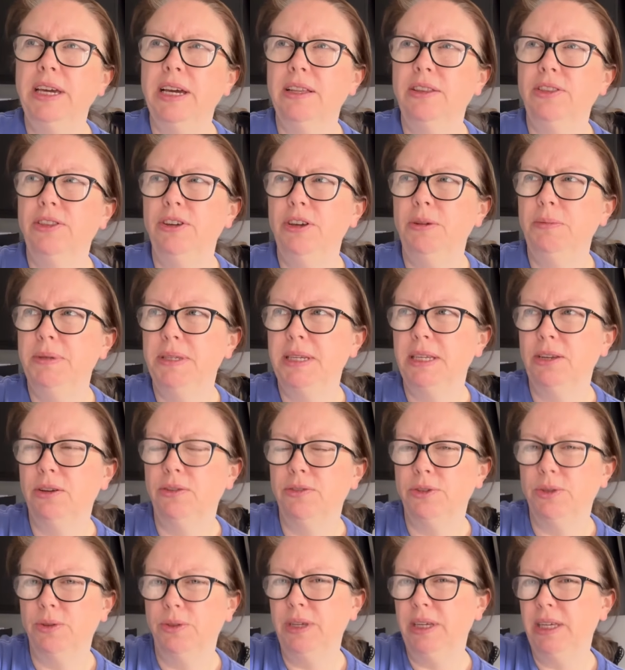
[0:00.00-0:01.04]
it had 30% off,
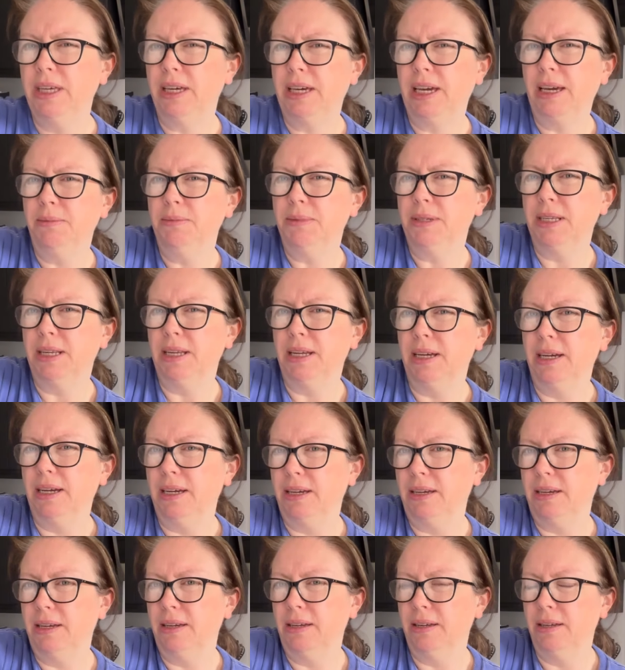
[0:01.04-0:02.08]
so I think it came to like
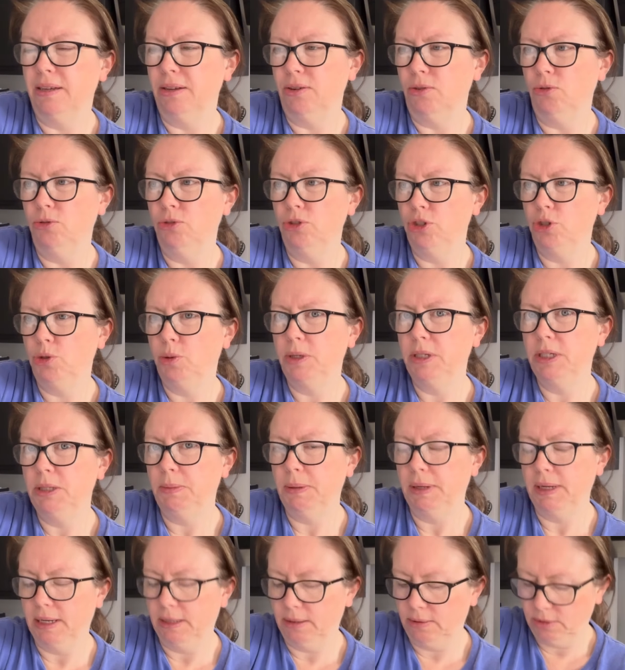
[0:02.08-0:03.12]

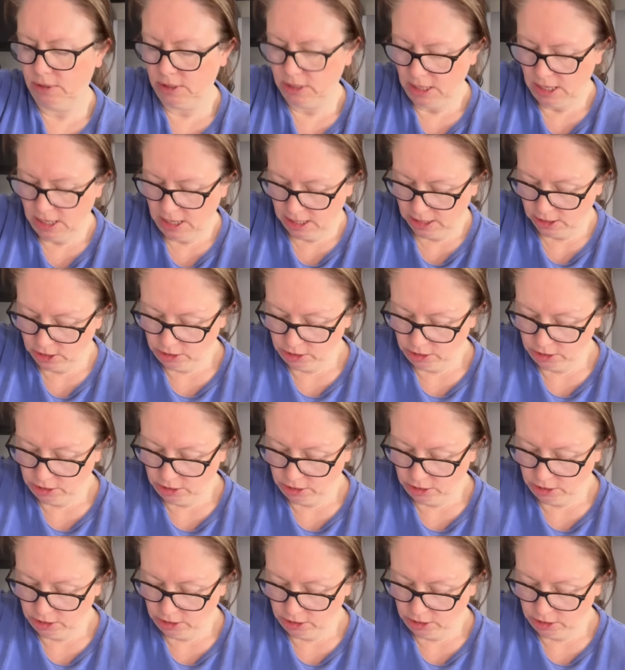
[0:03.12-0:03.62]
£120.